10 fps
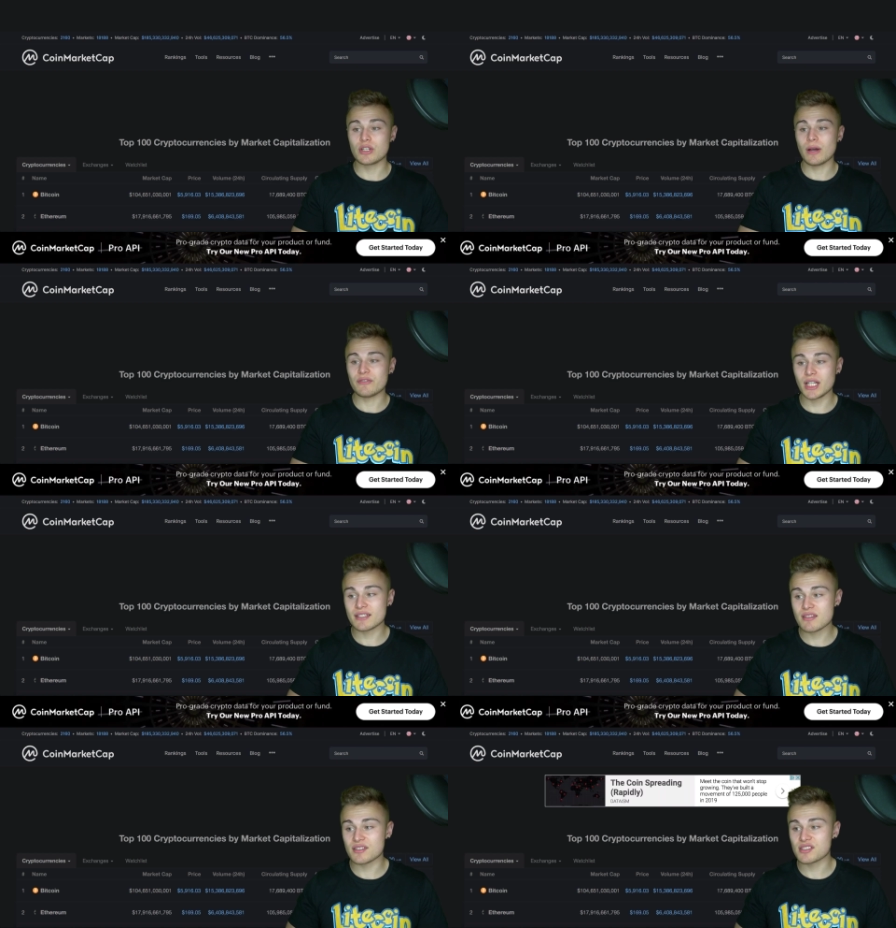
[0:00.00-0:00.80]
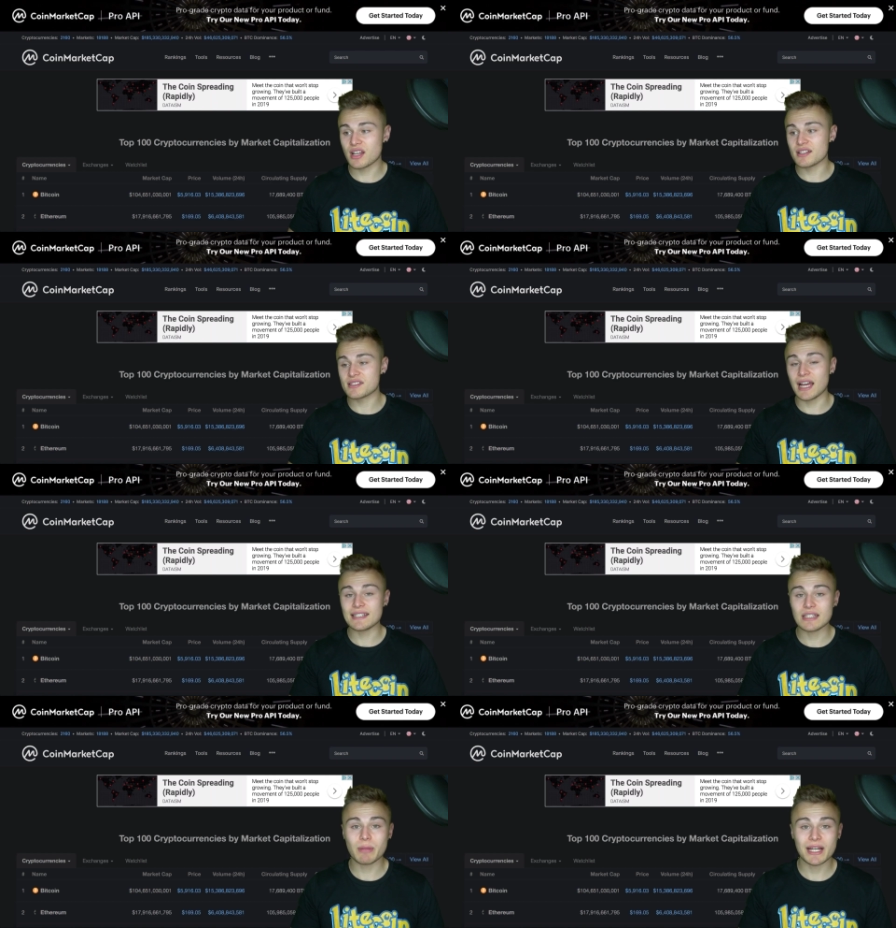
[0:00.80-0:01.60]
We do have a lot to discuss.
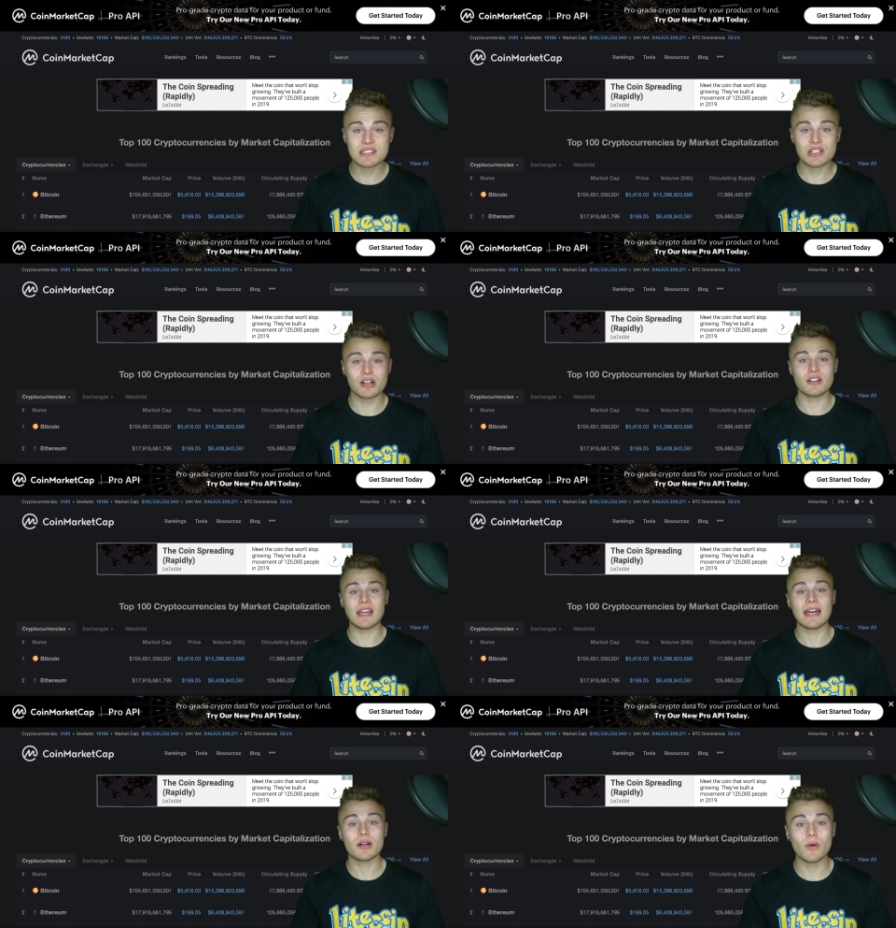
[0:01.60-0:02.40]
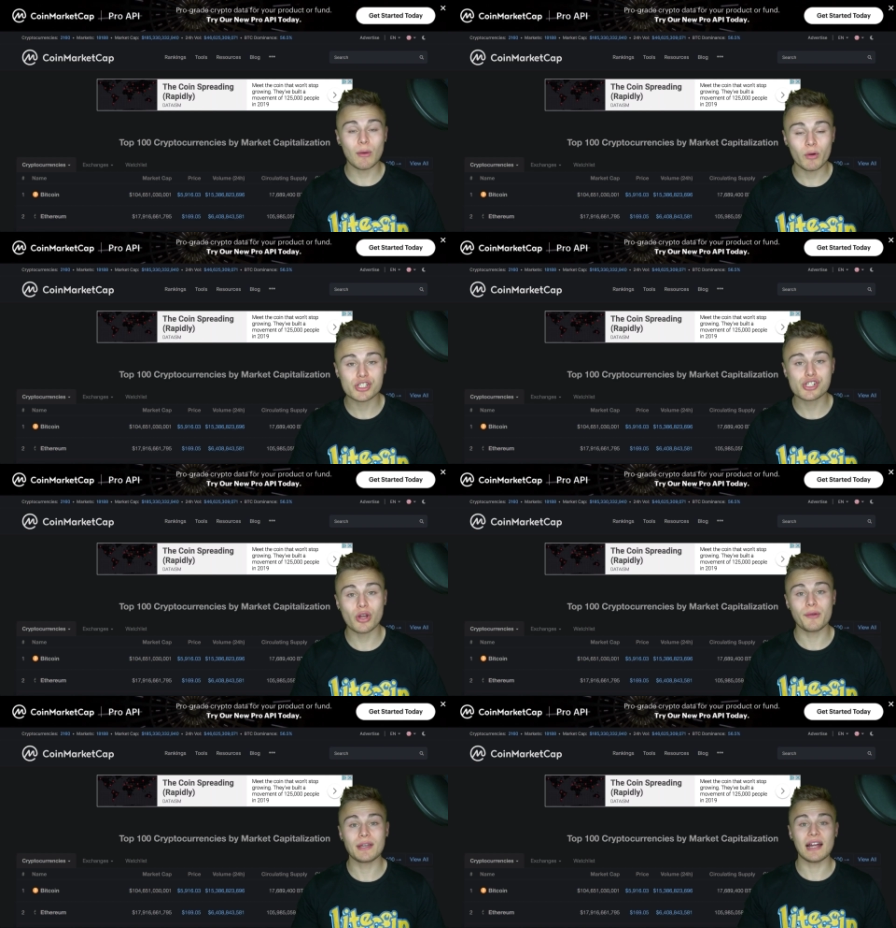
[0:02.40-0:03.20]
I did buy into Cardano. I want to
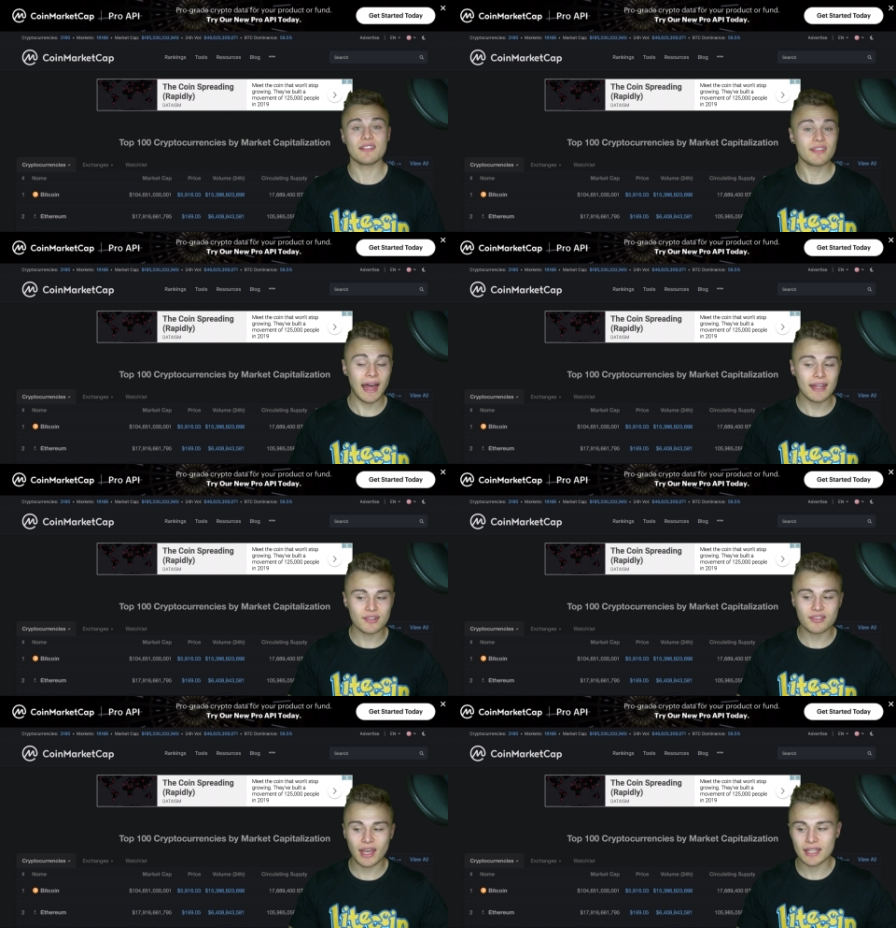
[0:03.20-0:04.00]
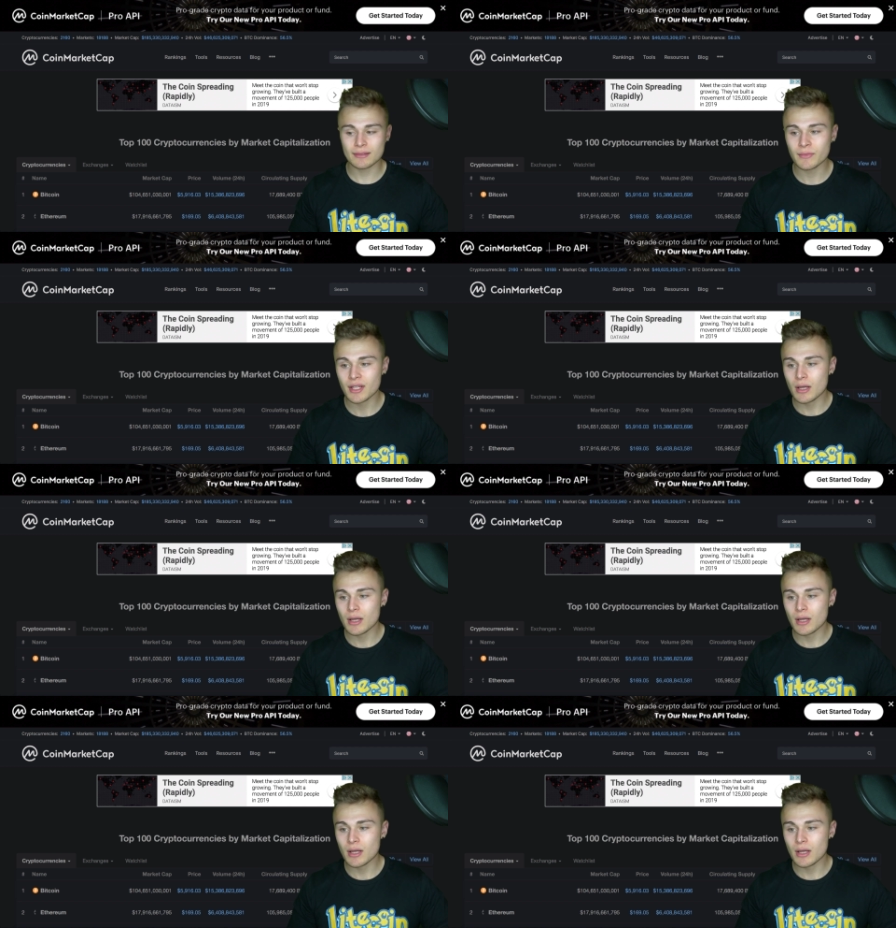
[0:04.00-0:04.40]
show you guys that in a second.